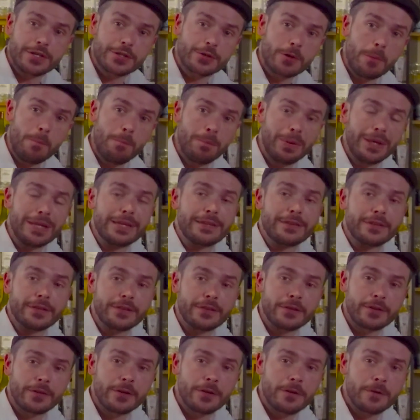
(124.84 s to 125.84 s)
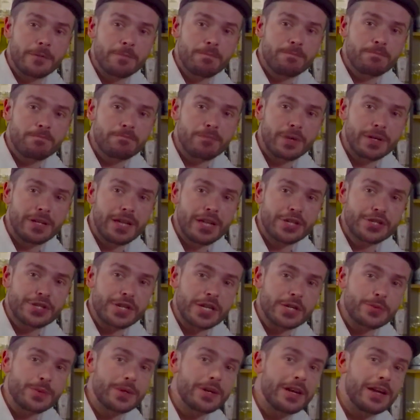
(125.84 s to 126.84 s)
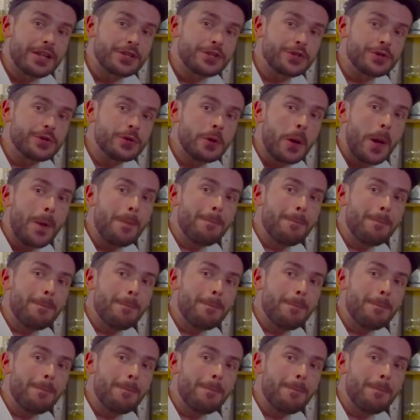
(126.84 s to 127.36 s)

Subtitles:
is complete. By that stage we get to